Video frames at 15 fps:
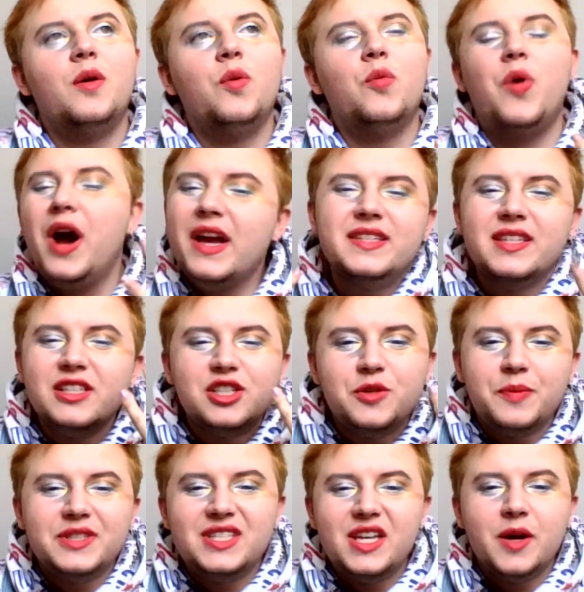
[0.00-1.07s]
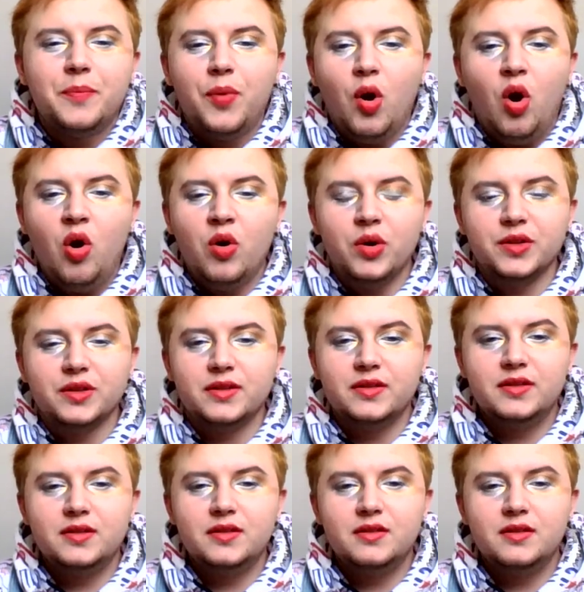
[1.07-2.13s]
why is LGBT a pawn?
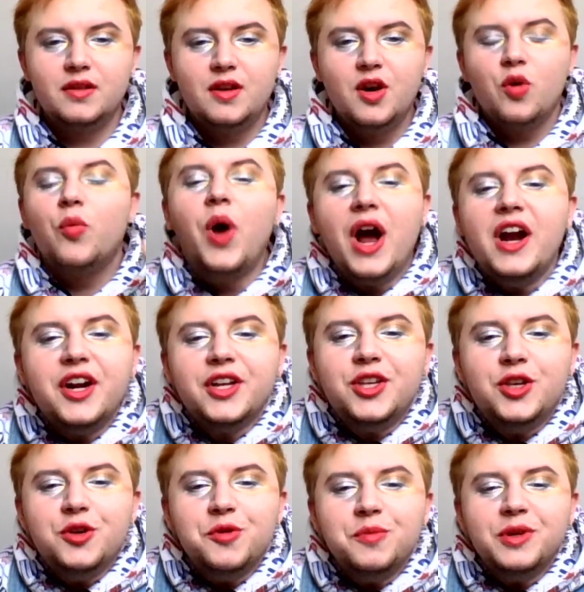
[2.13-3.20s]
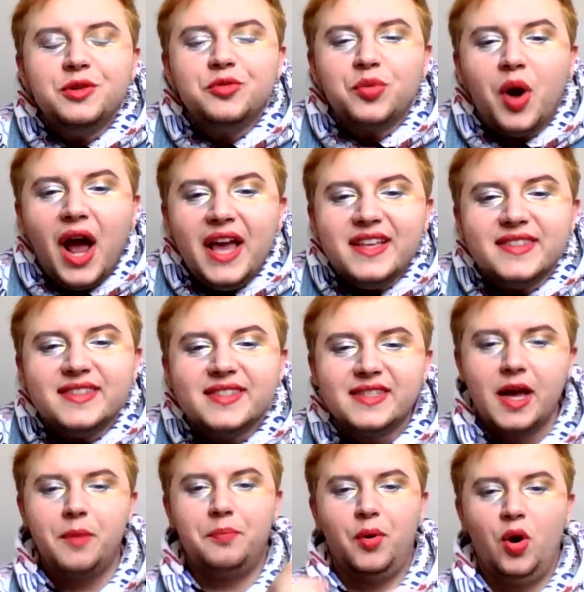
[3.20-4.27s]
Why are human rights
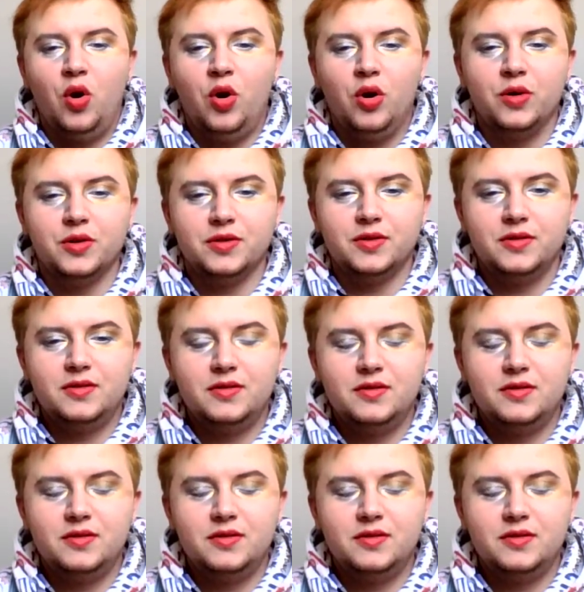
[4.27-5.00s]
a pawn?